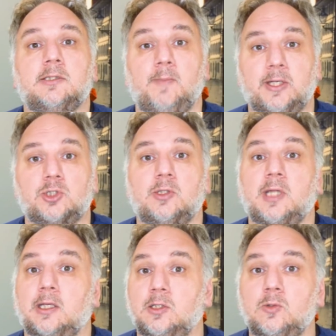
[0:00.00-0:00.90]
to make sure
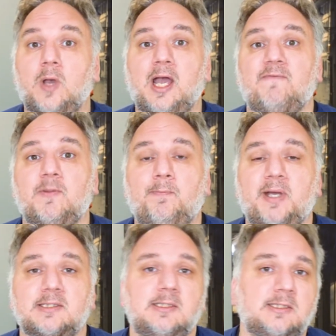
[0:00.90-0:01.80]
that you have the
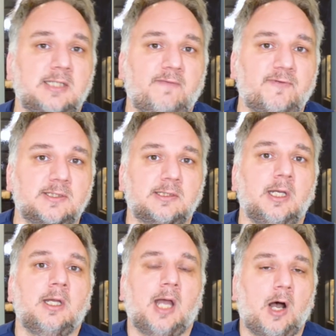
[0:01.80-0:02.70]
best and safest
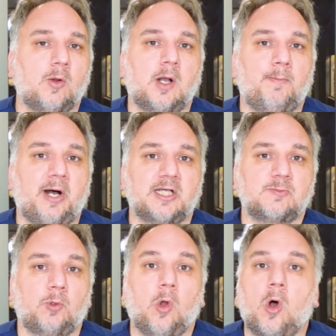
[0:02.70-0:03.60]
outcome possible.